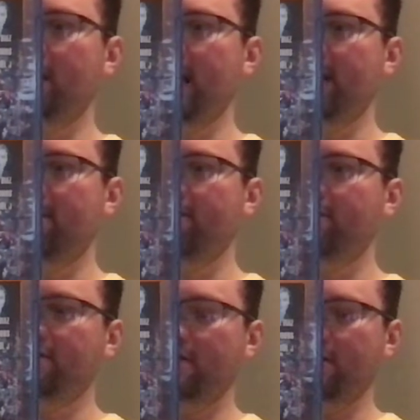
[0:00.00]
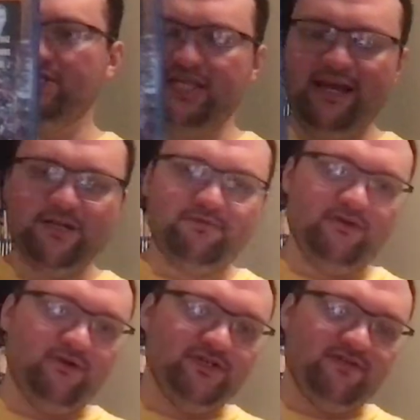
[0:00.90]
and his team's been
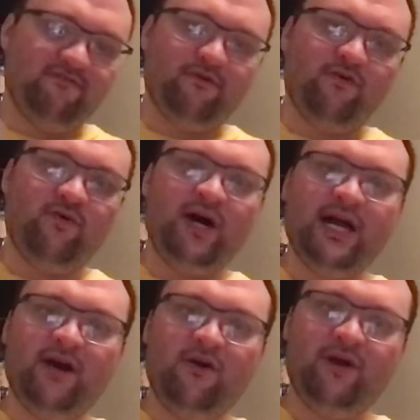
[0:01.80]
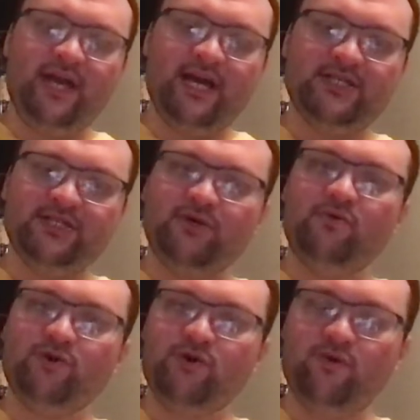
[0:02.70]
losing for a while. He has his
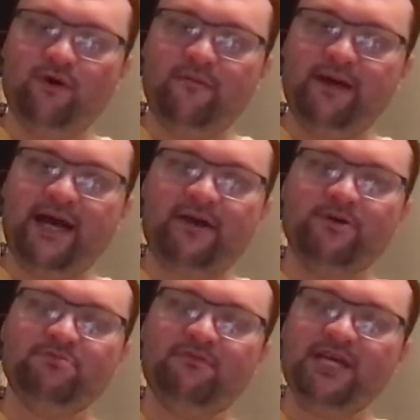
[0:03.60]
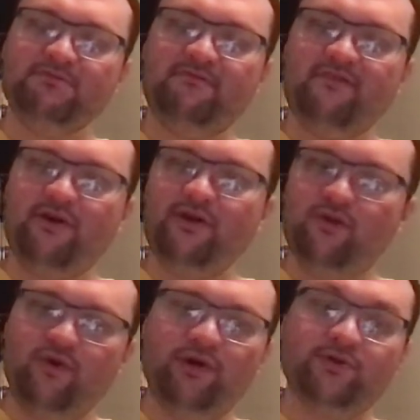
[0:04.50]
old quarterback who's been he's been very
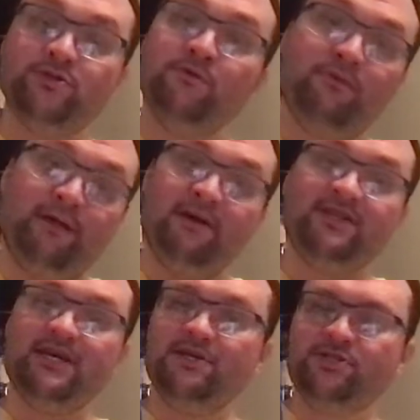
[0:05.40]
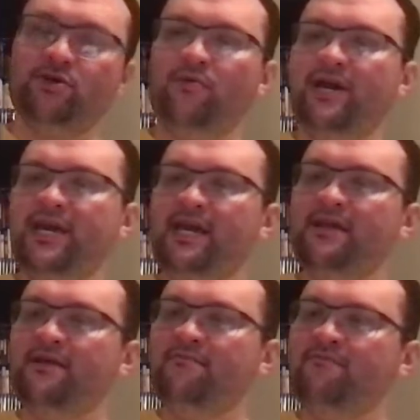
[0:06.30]
loyal to, played by Dennis Quaid,
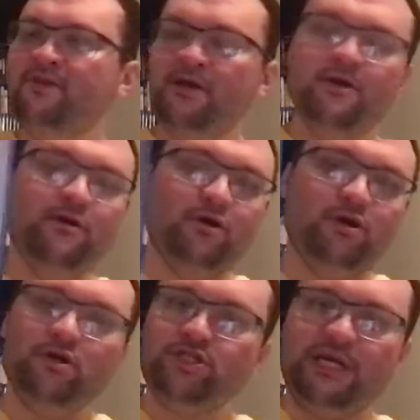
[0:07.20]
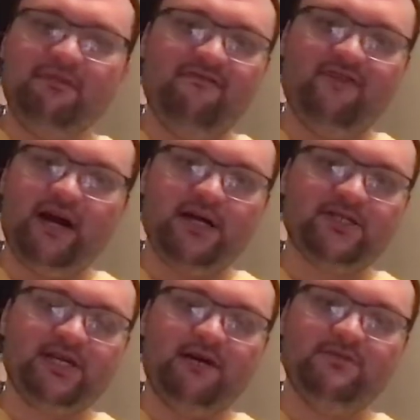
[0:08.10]
and Jamie Foxx
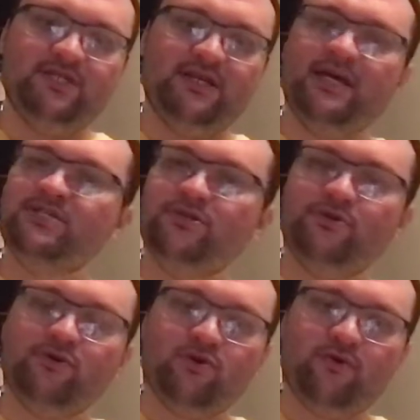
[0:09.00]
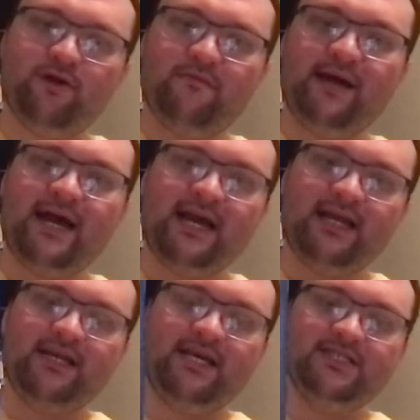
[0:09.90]
comes in as the new quarterback
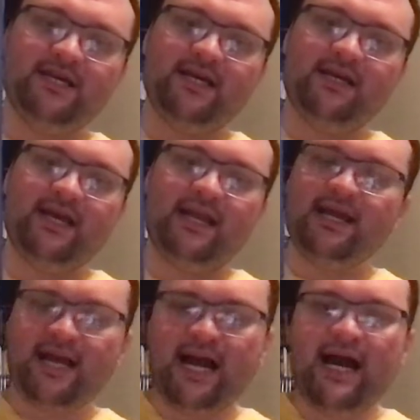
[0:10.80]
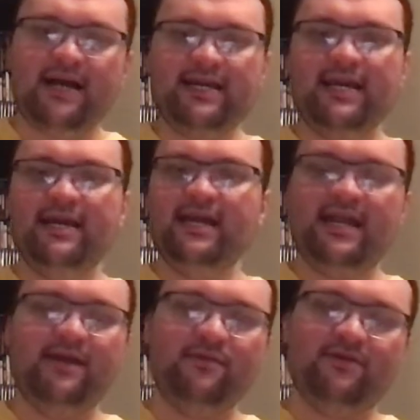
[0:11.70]
and he's like getting cocky and
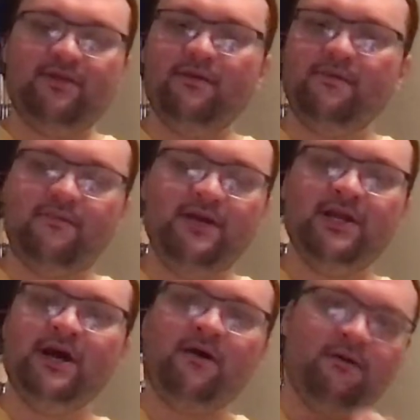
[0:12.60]
getting with the you know